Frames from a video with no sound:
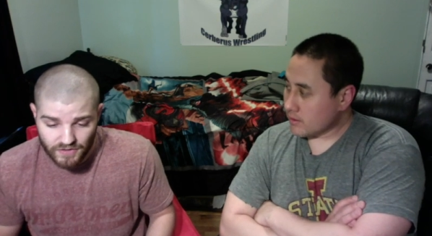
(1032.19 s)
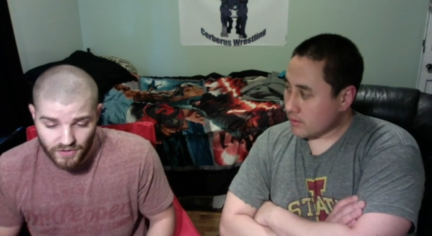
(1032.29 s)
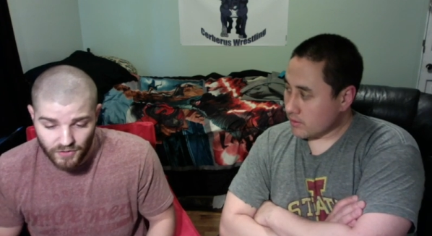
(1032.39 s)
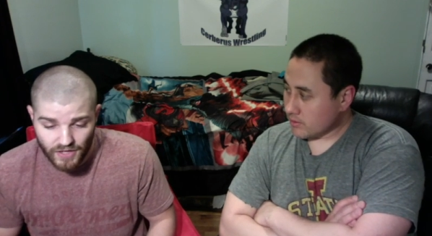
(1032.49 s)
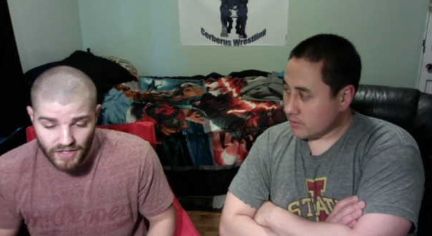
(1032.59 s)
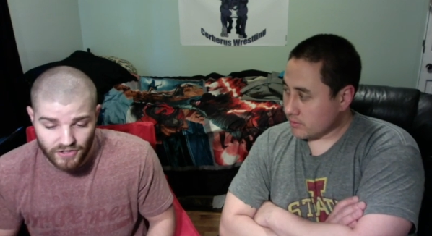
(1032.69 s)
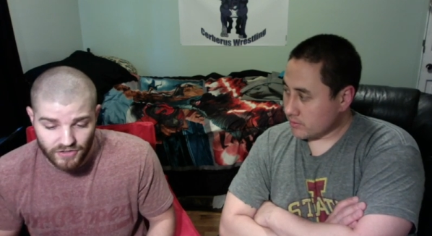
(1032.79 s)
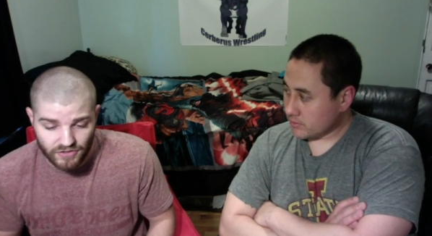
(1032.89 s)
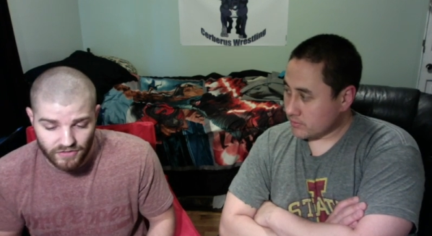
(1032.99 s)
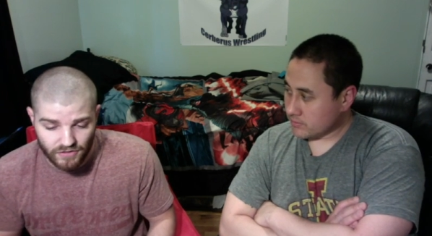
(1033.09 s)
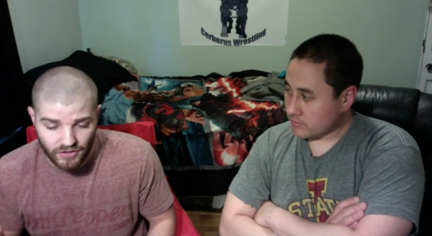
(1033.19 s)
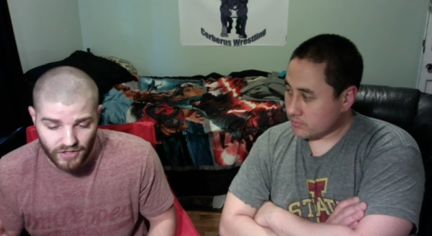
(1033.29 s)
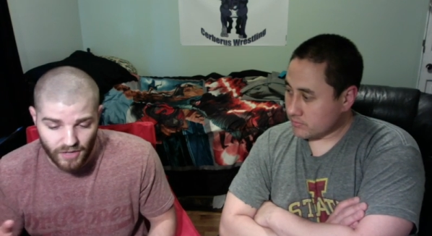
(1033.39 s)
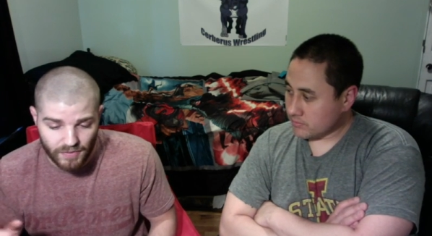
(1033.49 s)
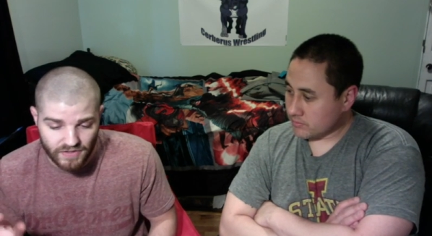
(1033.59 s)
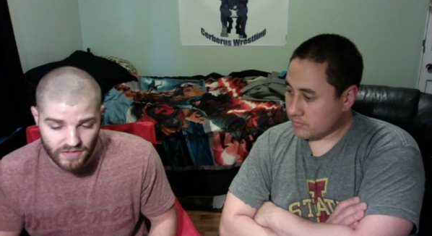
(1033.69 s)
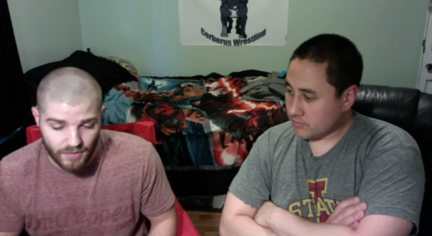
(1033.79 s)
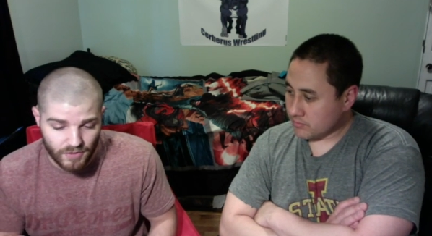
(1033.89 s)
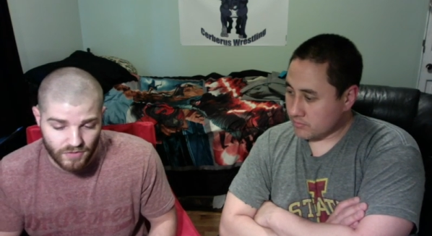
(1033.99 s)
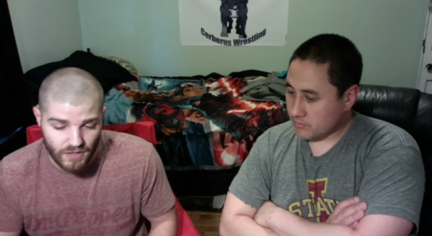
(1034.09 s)
Speaker 1: So yeah, just look it up. It's
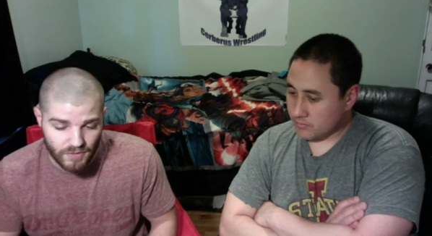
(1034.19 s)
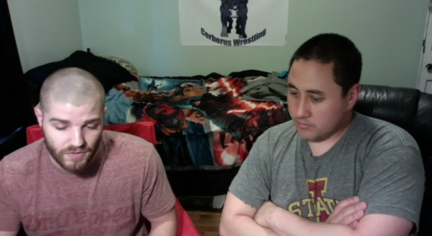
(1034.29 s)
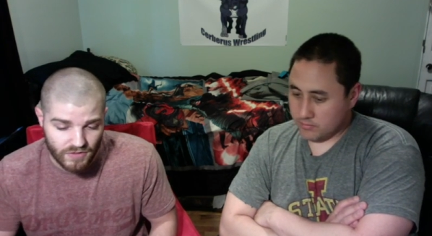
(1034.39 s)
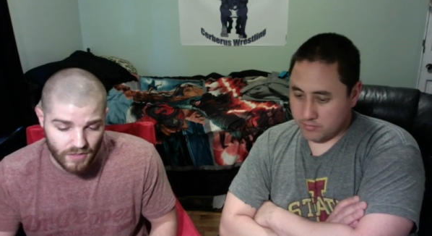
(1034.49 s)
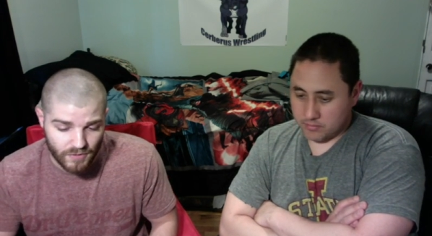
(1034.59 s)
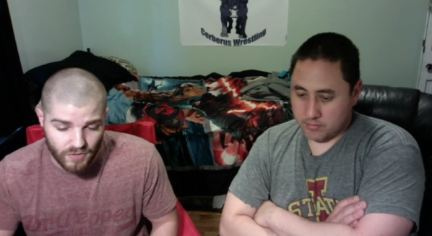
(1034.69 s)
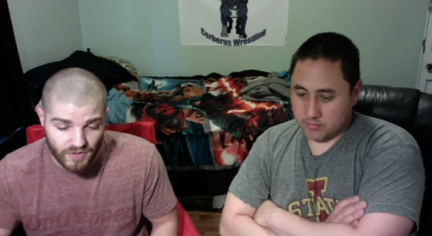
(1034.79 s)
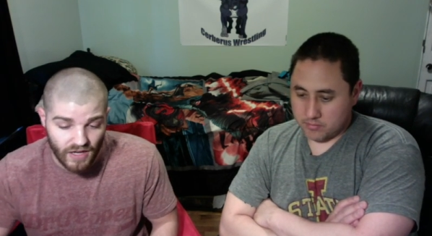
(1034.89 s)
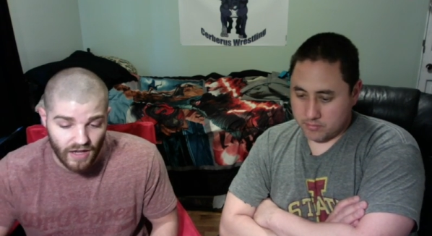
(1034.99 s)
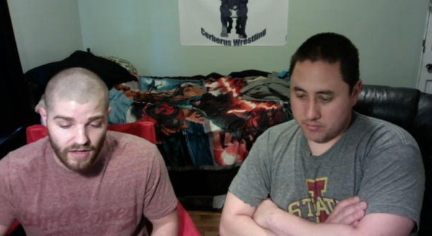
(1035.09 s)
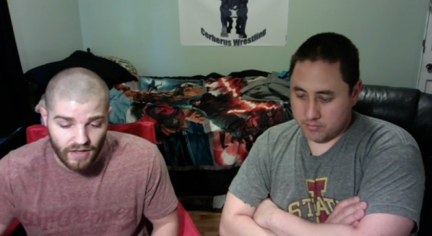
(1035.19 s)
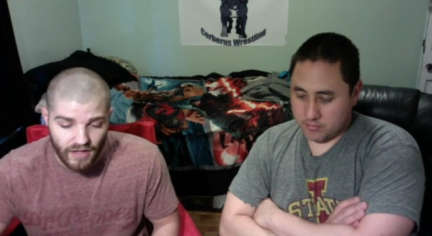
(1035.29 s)
www.etsy.com